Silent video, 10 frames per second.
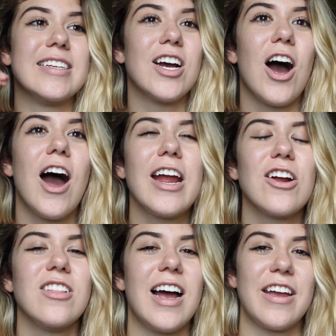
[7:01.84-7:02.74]

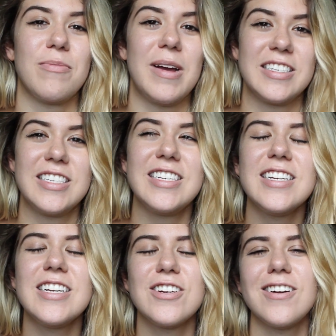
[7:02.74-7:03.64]
entire life, my
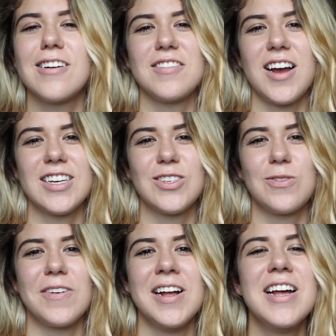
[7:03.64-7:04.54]
senior year of high
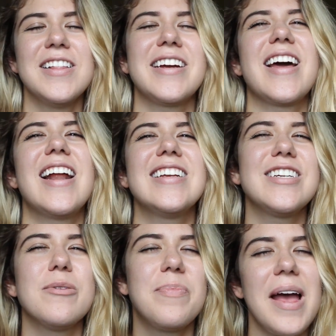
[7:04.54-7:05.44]
school. Like, that
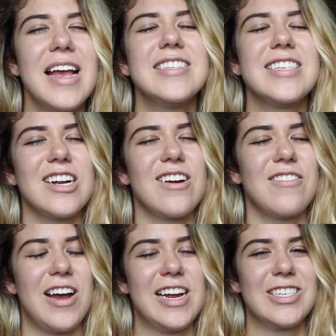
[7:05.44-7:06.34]
is your best year
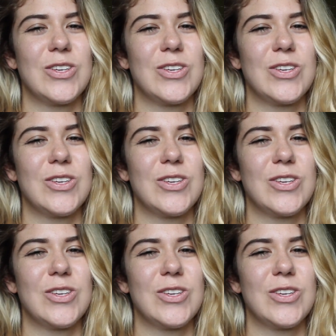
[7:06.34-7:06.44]
of high